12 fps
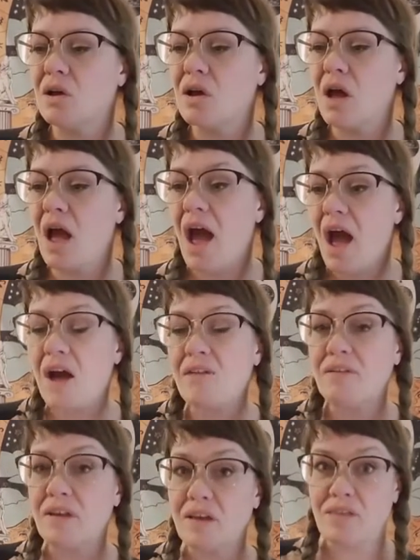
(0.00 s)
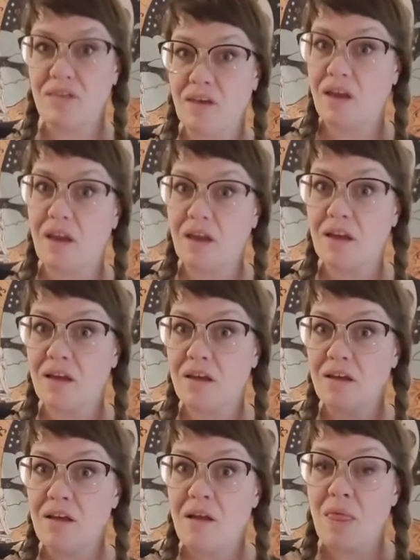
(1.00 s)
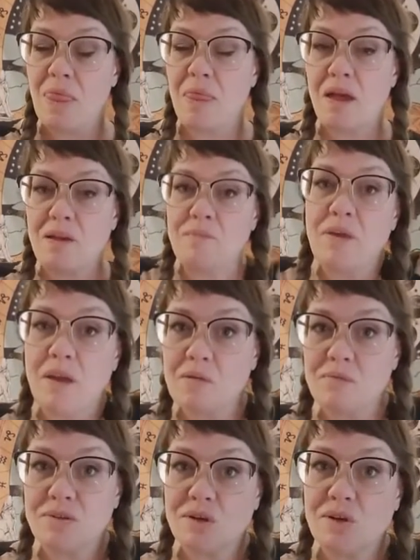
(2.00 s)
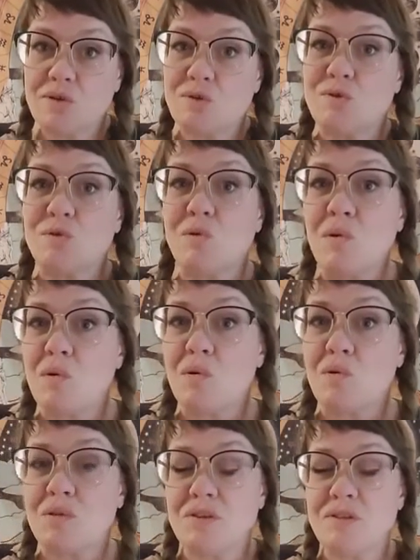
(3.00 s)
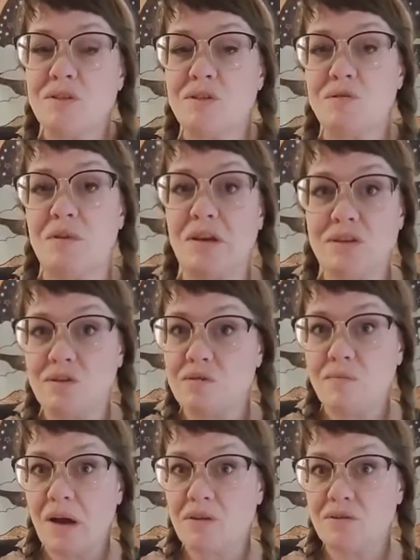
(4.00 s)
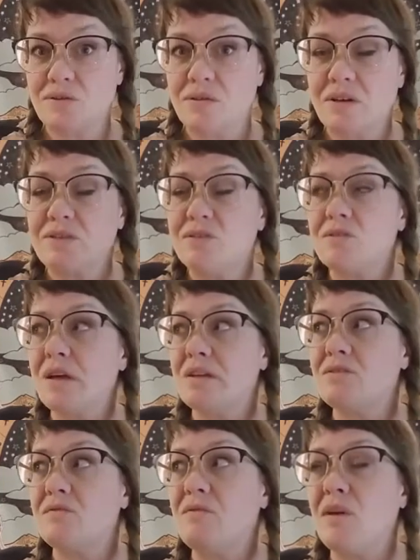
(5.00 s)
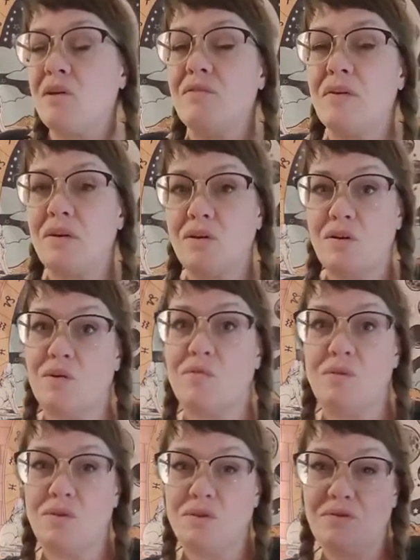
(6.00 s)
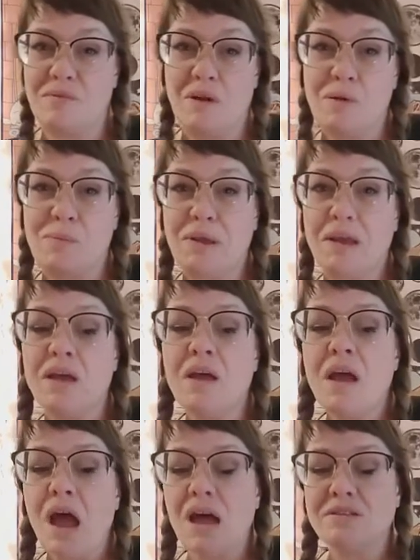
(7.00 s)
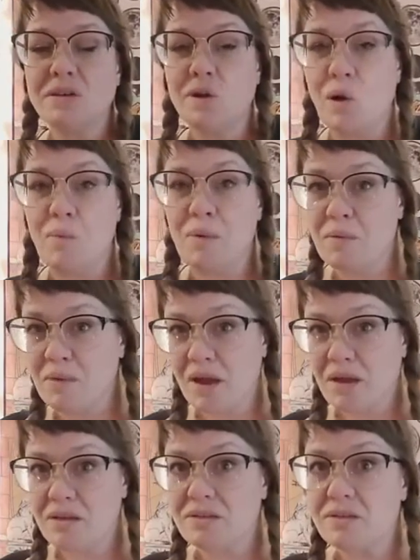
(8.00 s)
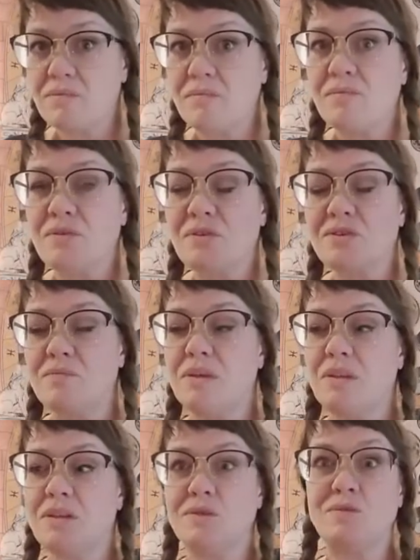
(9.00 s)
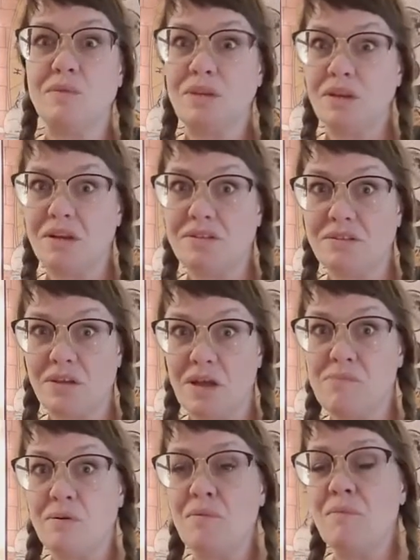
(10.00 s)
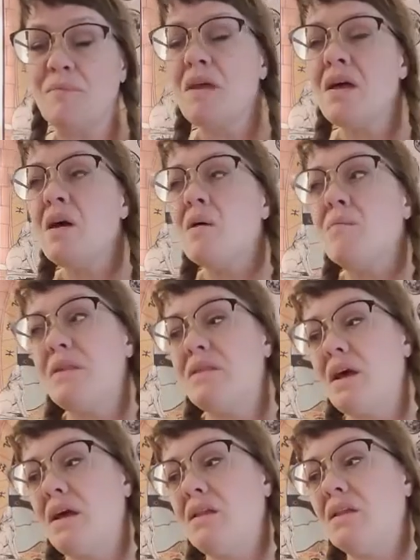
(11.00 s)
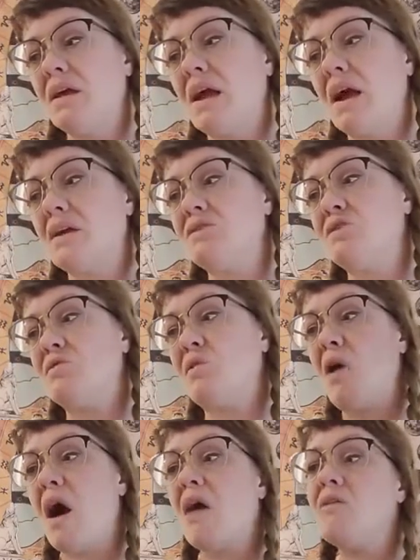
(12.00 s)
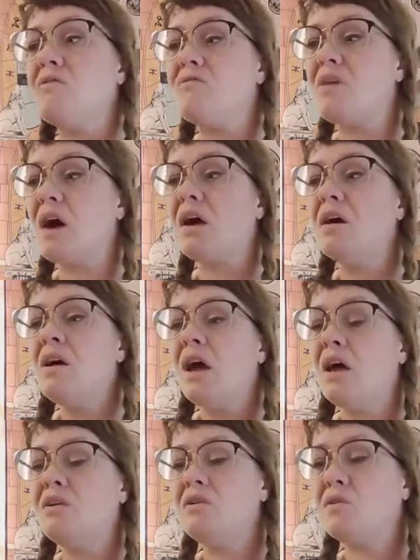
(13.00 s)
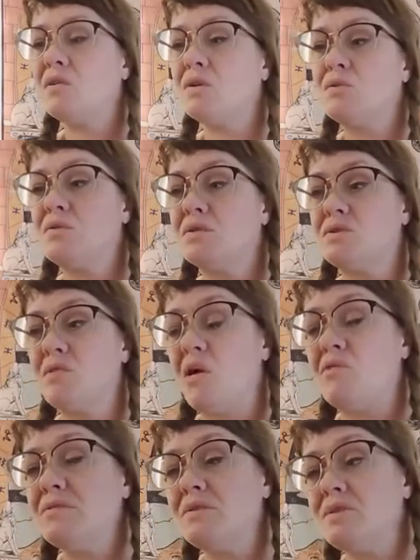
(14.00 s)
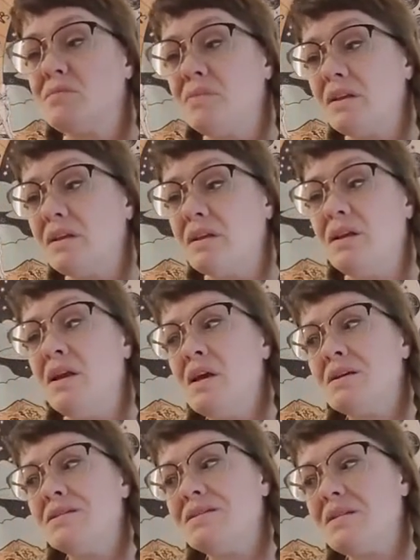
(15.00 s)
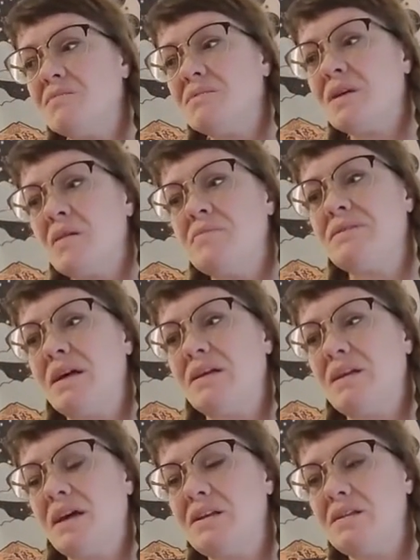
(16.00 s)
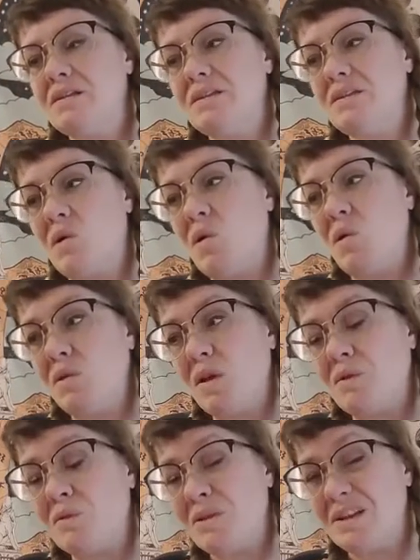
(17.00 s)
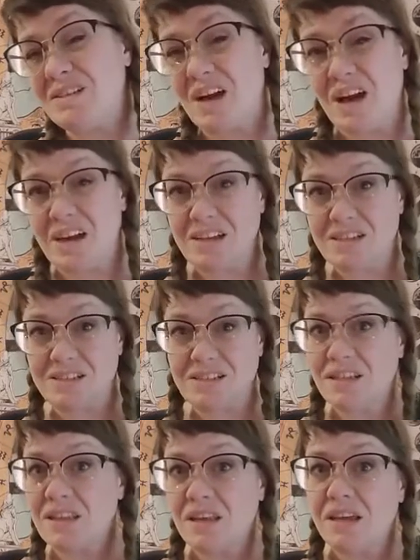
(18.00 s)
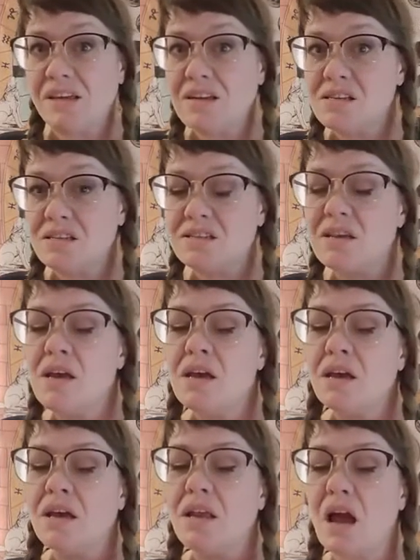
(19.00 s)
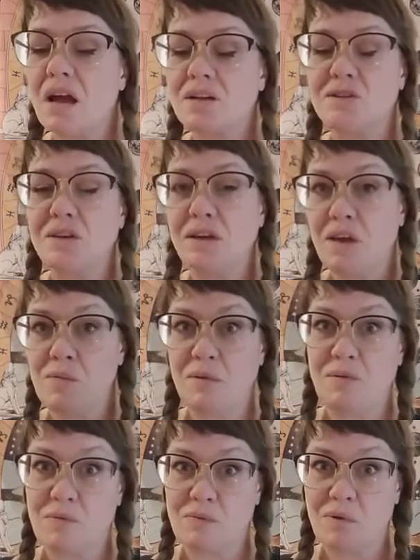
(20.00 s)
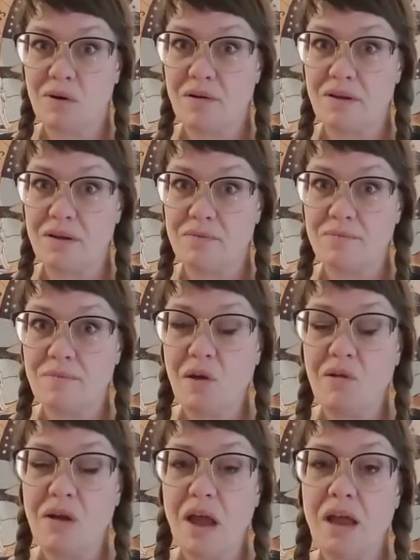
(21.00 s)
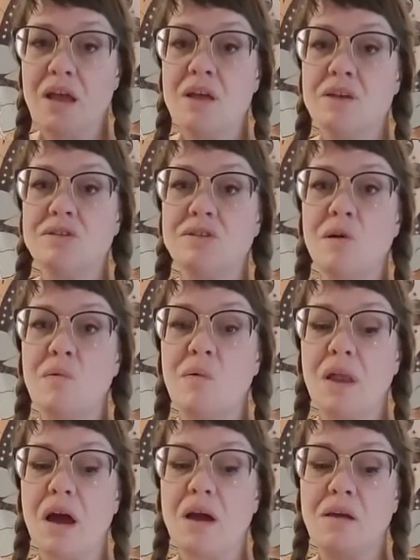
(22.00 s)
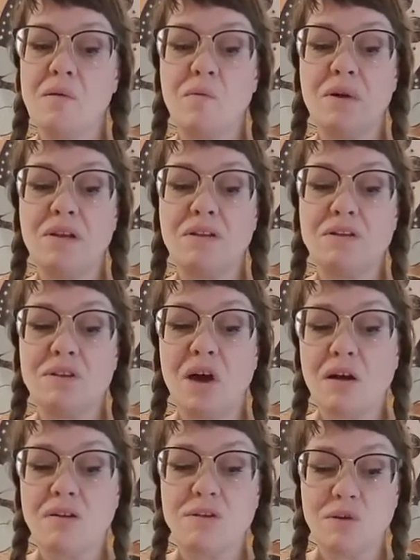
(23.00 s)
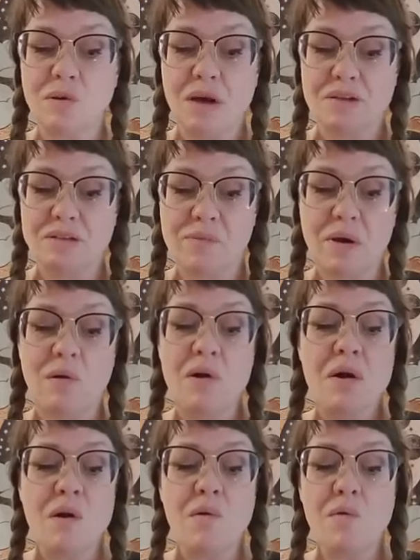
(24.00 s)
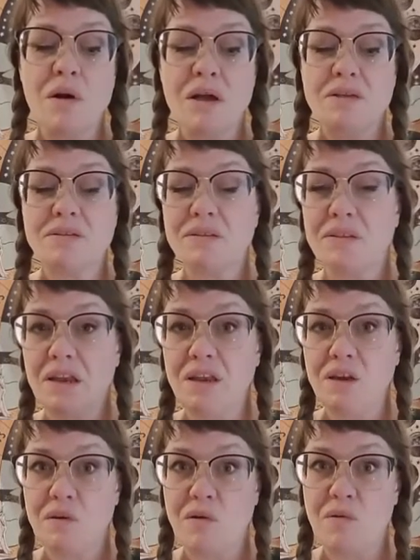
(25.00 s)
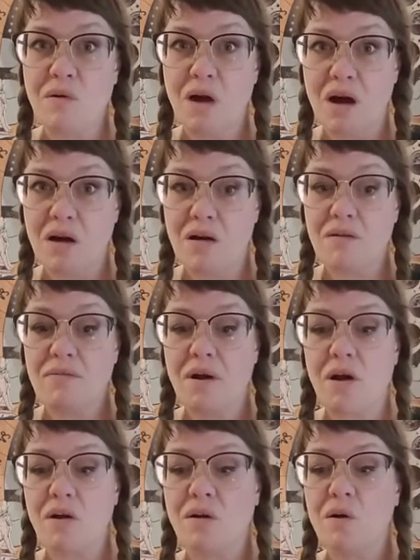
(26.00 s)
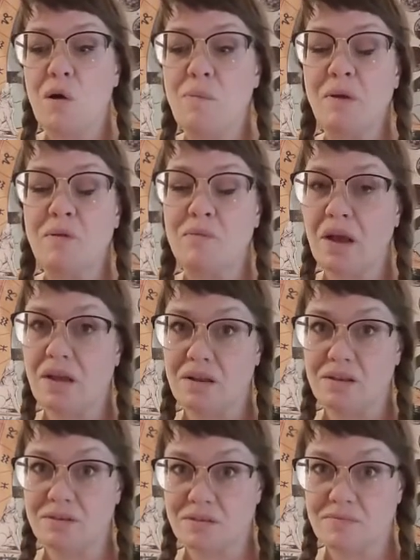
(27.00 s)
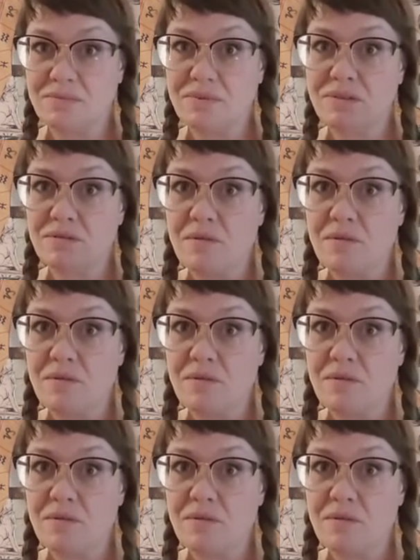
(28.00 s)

having a thing and being able to control the situation around you. That's very, very good when you develop it as a coping mechanism for something that's really unstable. But then like as you grow out of that and you're going towards your own stability, sometimes that tendency to hold on really tight to things can actually keep you from growing. Okay, so what I wanted to talk to you guys about was letting go of our coping mechanisms